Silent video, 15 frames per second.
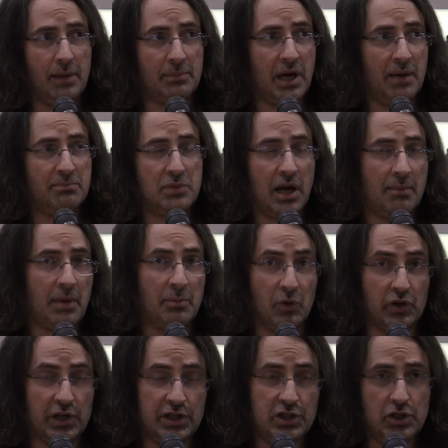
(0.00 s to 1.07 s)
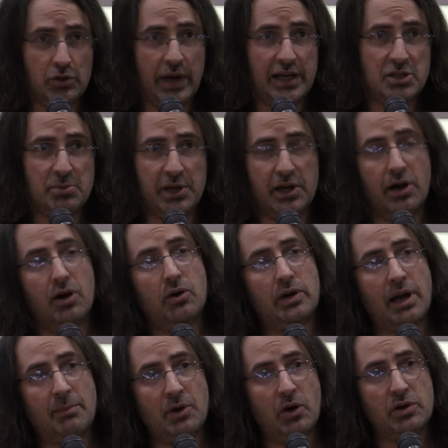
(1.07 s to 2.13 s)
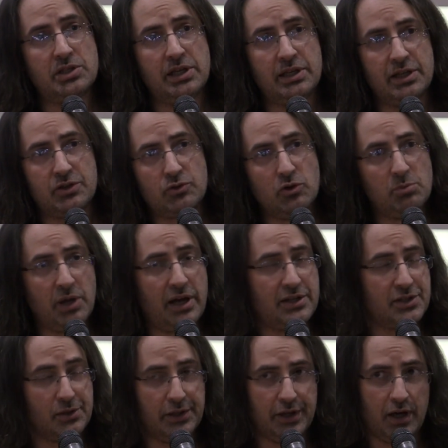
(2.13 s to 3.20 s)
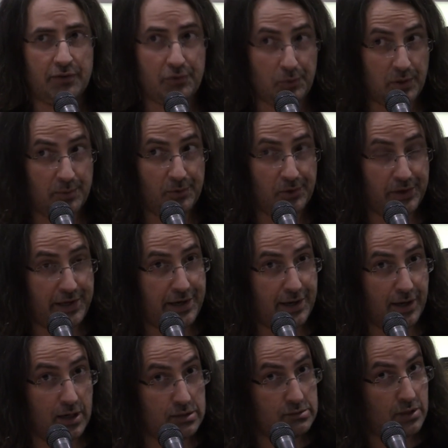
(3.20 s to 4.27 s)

I'm, I'm, I'm, looking at you, HBO, and I'm noticing that True Blood is only on for one more year.